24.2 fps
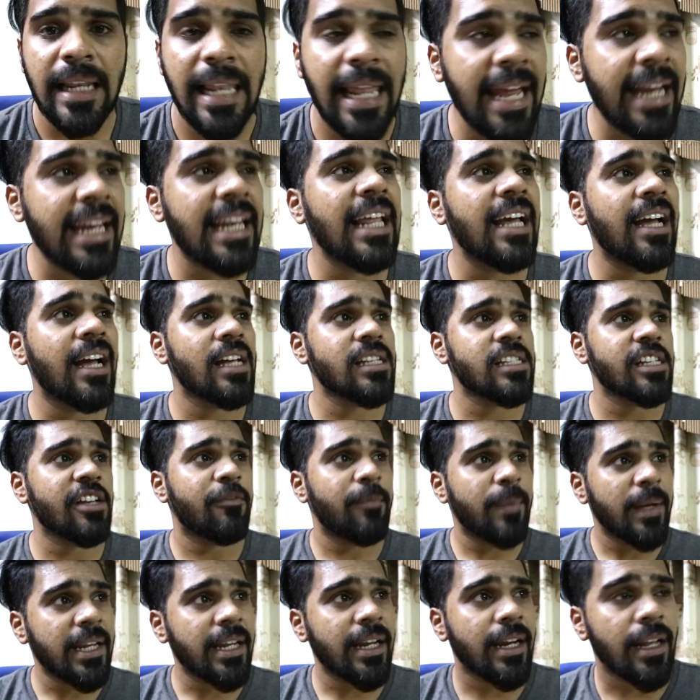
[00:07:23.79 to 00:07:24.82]
Lately guys, I've
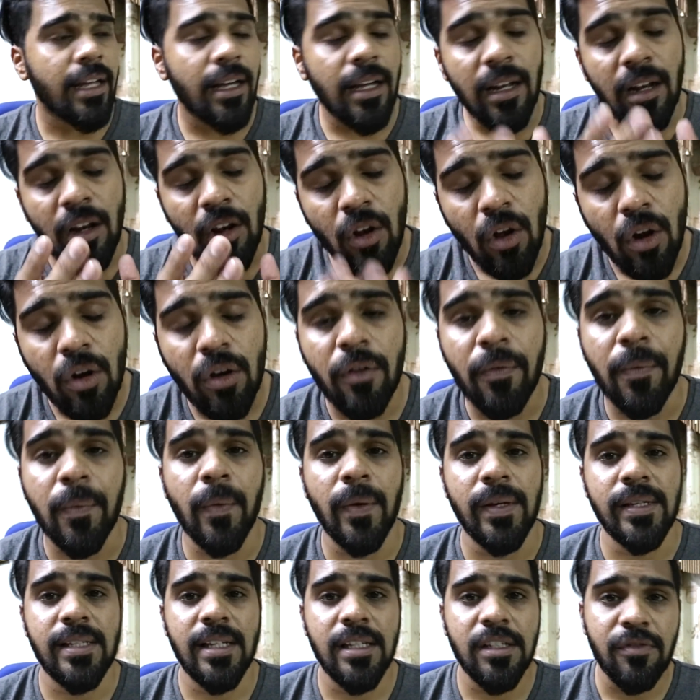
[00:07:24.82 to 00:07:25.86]
been getting a lot of
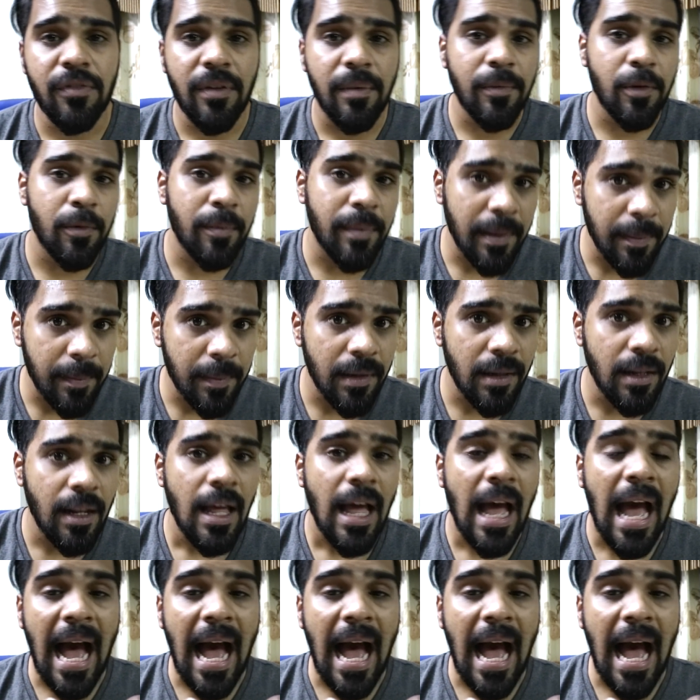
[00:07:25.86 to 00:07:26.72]
questions from you people